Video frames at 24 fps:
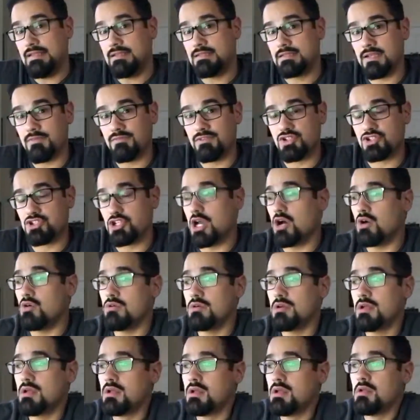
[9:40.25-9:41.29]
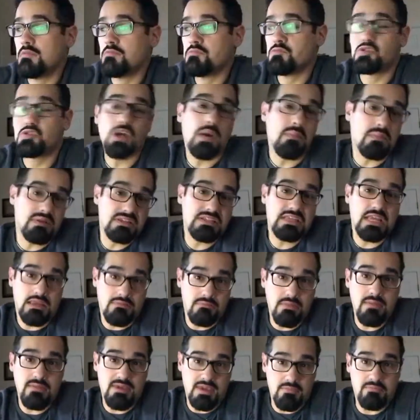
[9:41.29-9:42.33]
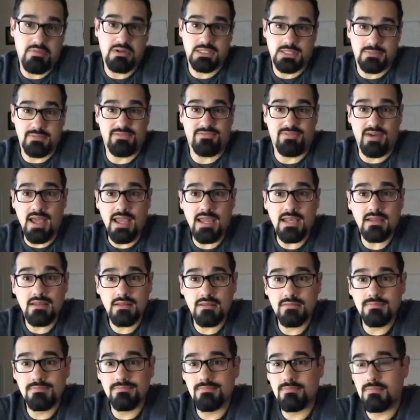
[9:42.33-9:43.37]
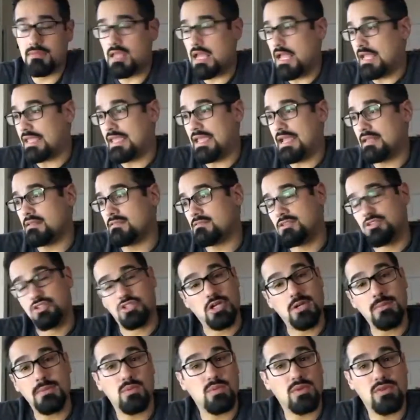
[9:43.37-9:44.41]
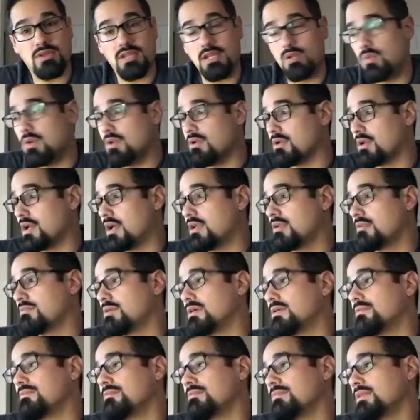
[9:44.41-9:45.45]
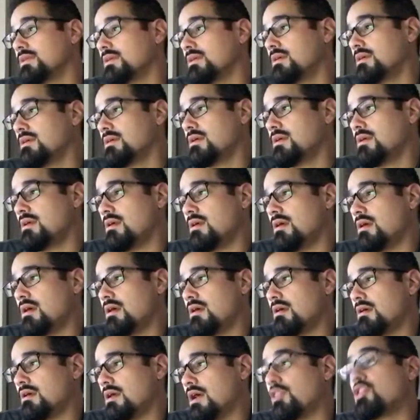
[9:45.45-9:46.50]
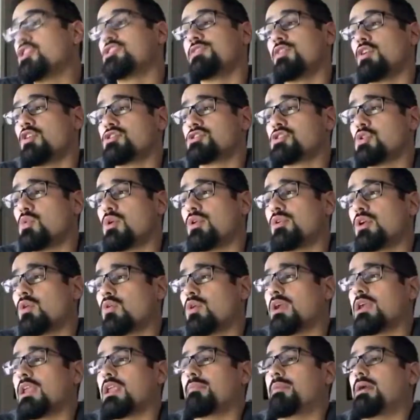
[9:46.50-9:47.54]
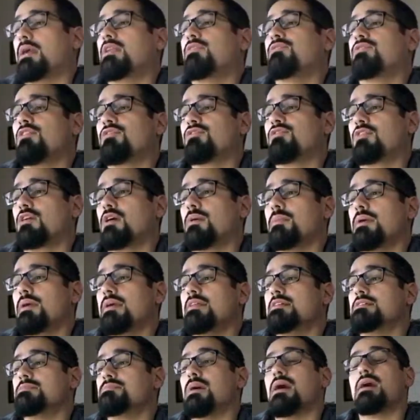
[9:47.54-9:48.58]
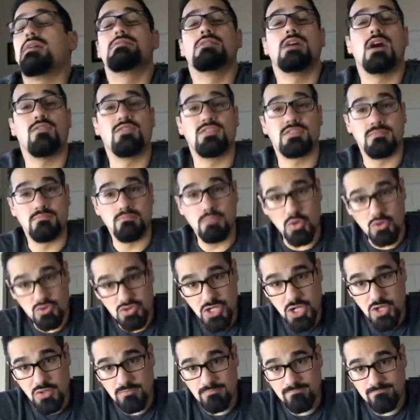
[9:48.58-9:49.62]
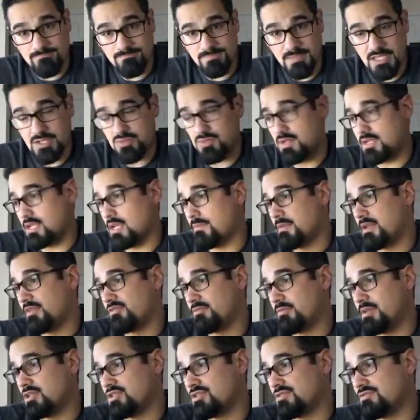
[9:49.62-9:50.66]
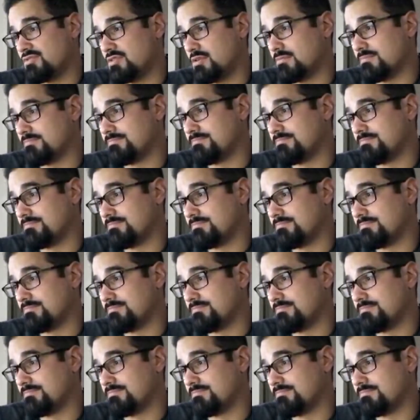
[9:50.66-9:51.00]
of the show, so I'm going to say maybe he puts up a fight. I can't determine whether he'd win or not, but those of you also wondering where I'm getting my info from, it is Box Office Mojo. That's where I got my information from.